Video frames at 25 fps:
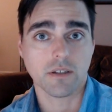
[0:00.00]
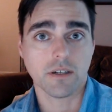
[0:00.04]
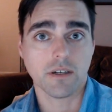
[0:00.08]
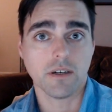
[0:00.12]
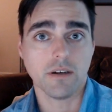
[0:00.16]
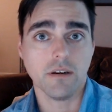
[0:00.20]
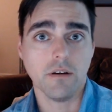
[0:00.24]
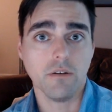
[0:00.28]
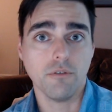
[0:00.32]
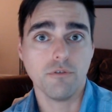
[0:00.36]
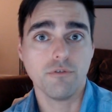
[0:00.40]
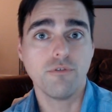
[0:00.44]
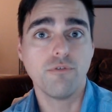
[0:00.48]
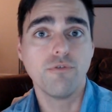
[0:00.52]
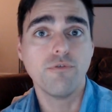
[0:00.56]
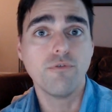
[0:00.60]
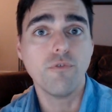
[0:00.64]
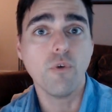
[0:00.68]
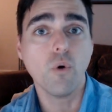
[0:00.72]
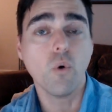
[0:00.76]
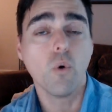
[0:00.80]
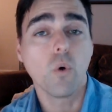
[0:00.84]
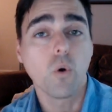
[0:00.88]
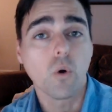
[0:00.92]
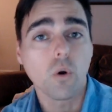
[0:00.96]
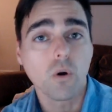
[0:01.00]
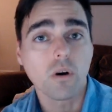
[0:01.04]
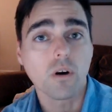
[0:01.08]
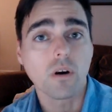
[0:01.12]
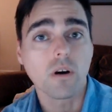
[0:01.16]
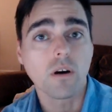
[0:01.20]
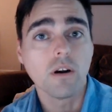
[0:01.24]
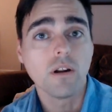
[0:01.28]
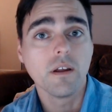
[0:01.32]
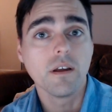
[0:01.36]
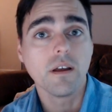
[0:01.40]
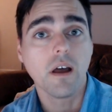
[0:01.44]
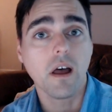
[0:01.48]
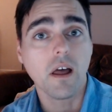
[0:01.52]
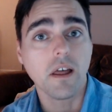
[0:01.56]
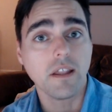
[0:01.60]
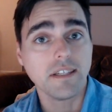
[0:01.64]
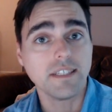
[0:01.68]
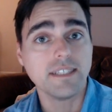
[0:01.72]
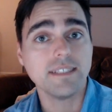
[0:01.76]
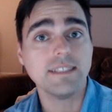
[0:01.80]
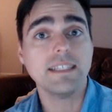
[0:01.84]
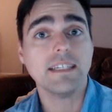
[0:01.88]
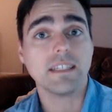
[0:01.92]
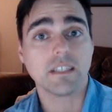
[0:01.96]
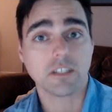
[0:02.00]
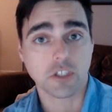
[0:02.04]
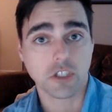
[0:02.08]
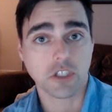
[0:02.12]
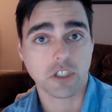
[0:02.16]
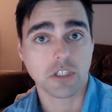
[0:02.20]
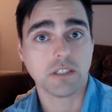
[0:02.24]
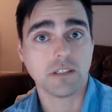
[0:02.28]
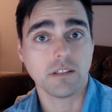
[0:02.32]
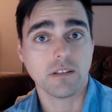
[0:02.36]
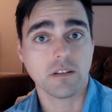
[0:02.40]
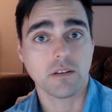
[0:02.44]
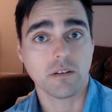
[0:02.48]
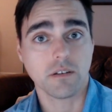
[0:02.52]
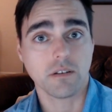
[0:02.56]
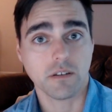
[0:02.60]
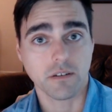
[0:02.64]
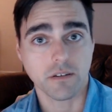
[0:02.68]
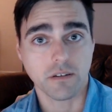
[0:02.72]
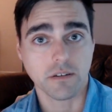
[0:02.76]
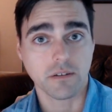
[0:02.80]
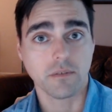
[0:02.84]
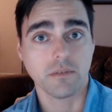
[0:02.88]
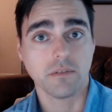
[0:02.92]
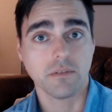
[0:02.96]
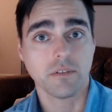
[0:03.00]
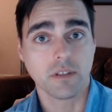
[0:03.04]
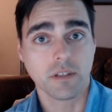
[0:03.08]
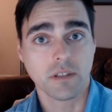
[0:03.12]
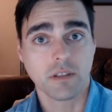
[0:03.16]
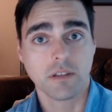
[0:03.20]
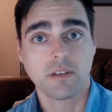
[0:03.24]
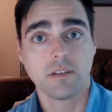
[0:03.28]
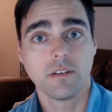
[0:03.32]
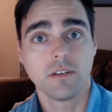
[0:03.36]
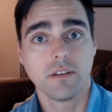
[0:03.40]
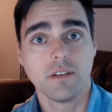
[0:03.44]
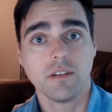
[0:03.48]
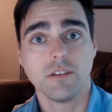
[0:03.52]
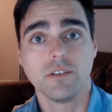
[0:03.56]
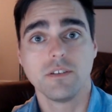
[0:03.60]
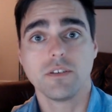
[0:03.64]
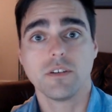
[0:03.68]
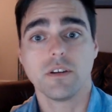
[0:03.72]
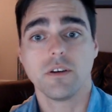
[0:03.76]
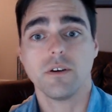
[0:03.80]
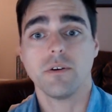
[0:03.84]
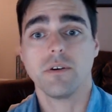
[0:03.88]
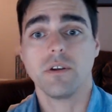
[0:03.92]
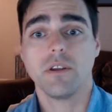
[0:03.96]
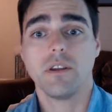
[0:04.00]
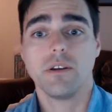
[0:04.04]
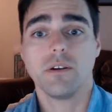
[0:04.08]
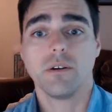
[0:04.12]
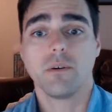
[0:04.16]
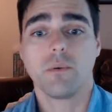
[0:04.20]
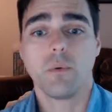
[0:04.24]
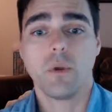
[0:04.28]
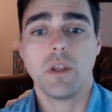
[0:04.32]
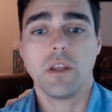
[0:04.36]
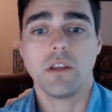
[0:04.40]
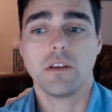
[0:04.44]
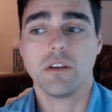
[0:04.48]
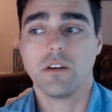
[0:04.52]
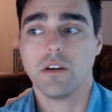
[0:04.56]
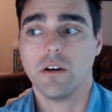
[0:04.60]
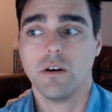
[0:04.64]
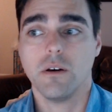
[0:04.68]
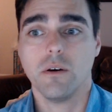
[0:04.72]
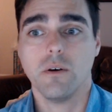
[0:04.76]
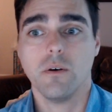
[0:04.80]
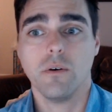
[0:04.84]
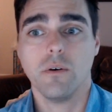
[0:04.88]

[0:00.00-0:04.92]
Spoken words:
for addiction. So here we go.